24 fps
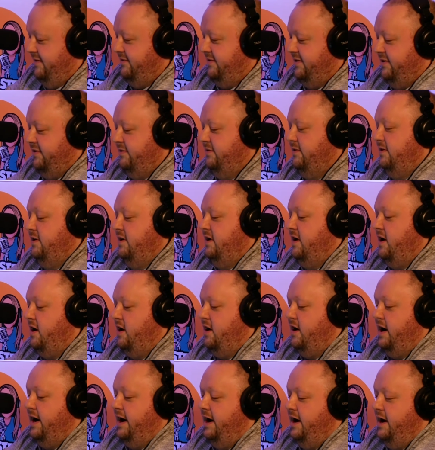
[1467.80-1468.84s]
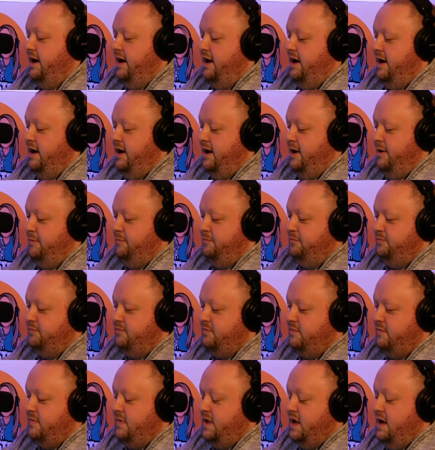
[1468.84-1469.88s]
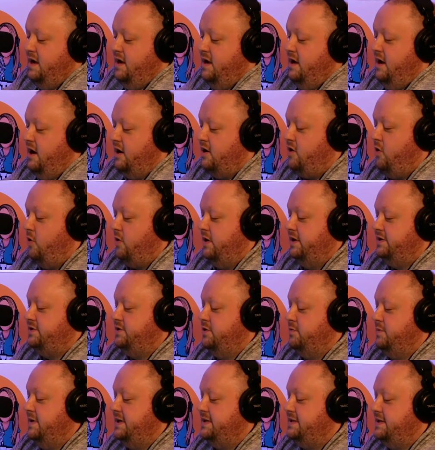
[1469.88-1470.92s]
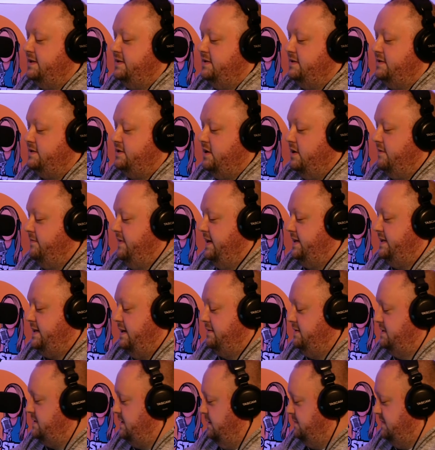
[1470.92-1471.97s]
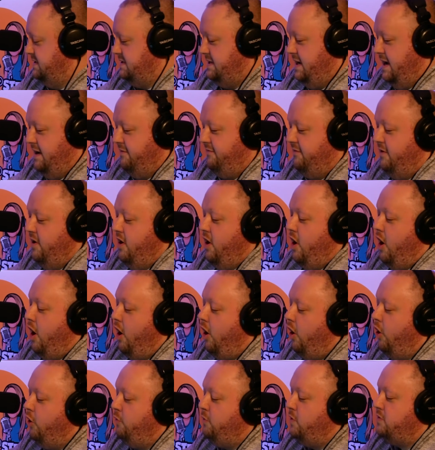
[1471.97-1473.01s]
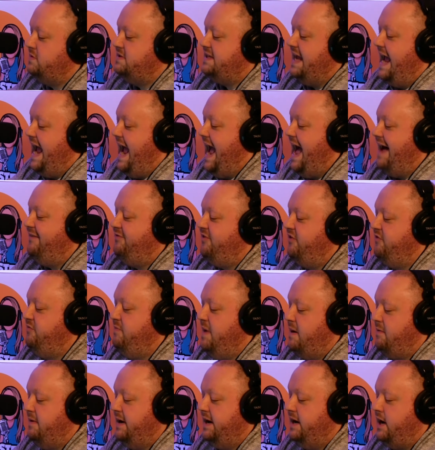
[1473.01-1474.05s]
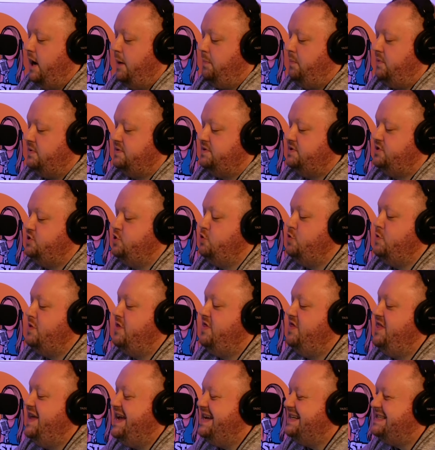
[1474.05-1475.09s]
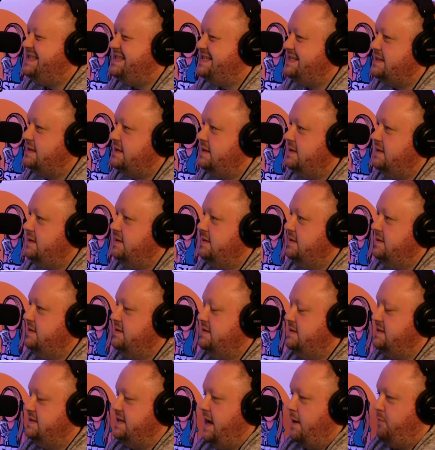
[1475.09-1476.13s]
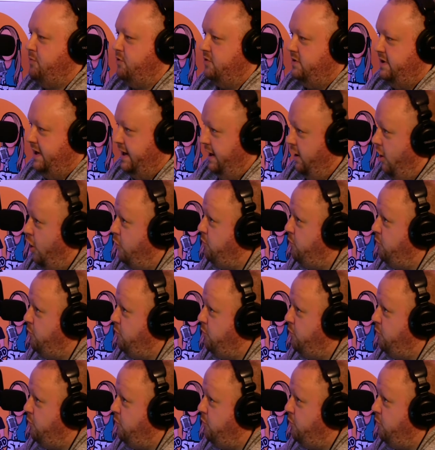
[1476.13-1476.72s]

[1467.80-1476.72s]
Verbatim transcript: Avenue. All right. Um according to a recent survey time to some stuff. almost half of married couples do this separately.